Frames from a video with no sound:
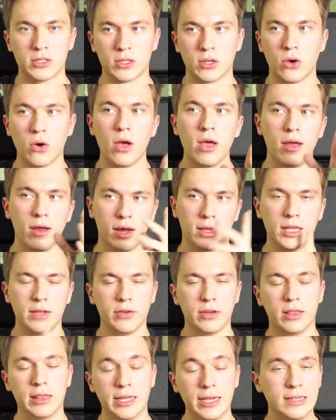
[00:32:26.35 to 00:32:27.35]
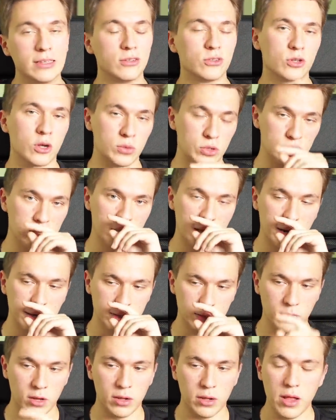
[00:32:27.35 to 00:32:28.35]
So I'll leave a link in the description to that
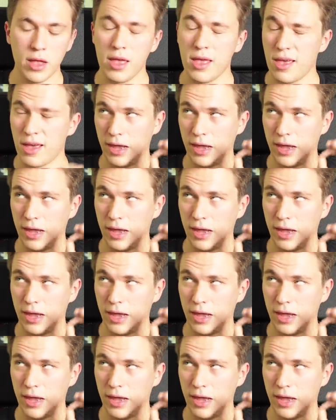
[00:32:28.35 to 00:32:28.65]
as well.